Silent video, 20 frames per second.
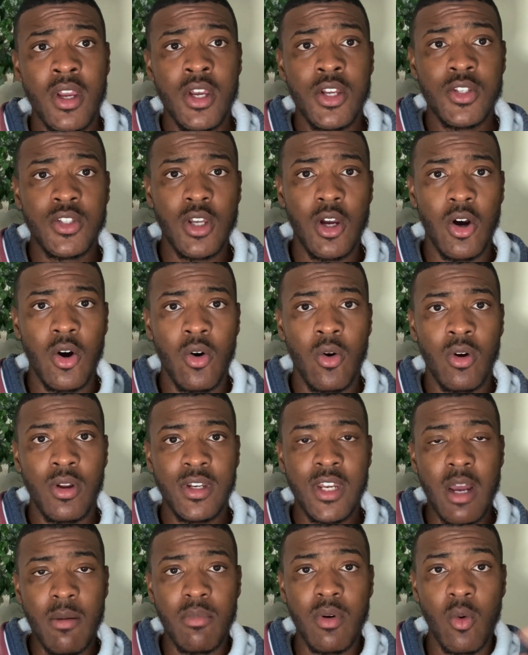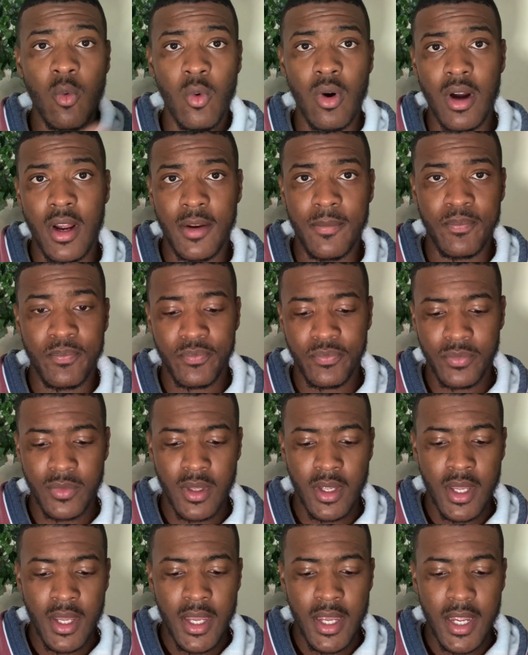So number 1
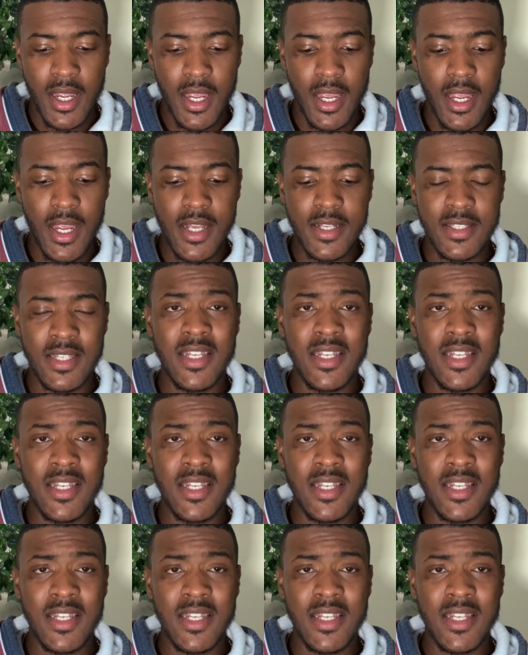is,